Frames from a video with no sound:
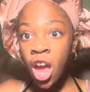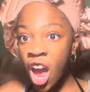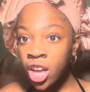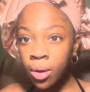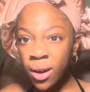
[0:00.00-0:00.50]

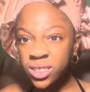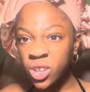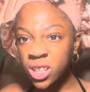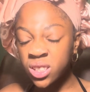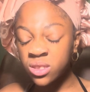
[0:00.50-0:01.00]
Ain't nobody
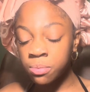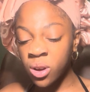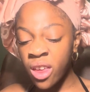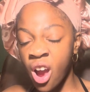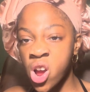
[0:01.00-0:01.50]
trying to
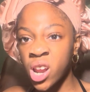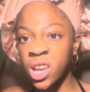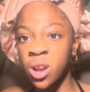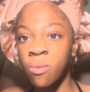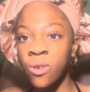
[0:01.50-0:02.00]
smell that early
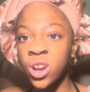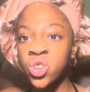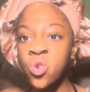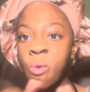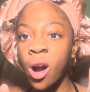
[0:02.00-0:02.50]
in the morning.
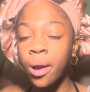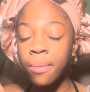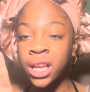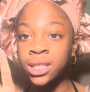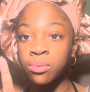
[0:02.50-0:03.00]
You walking
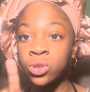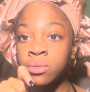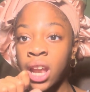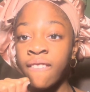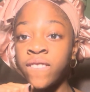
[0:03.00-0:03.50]
past them, you
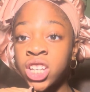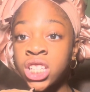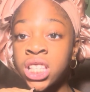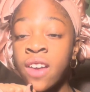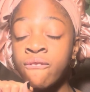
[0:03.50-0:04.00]
smell like
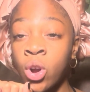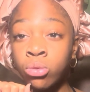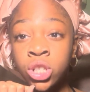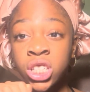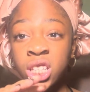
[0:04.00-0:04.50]
fishes and
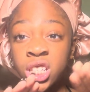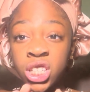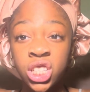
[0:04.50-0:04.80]
roaches and